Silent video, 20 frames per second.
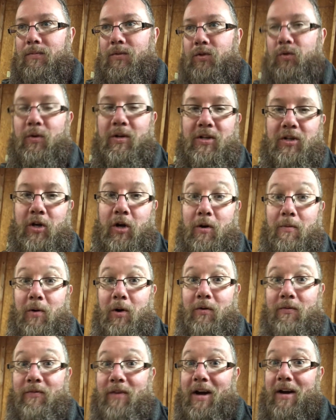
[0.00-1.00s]
twin
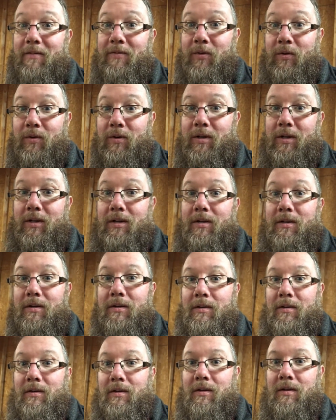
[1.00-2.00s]
turbo 5.3
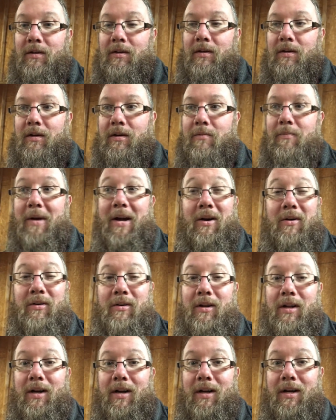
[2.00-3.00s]
uh, Power
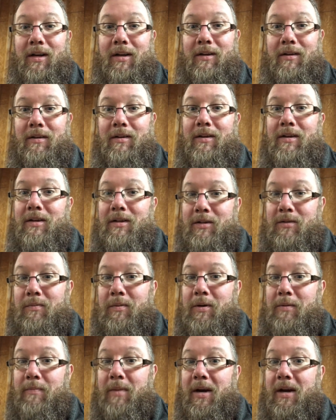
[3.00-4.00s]
Glide. It's
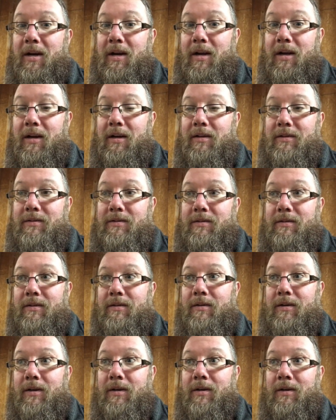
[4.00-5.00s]
pretty badass.
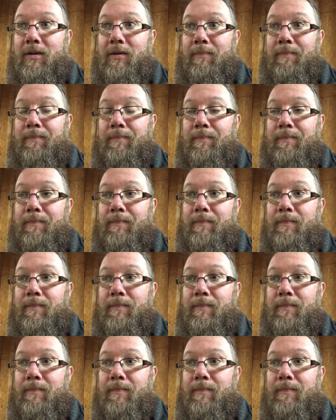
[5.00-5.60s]
Um,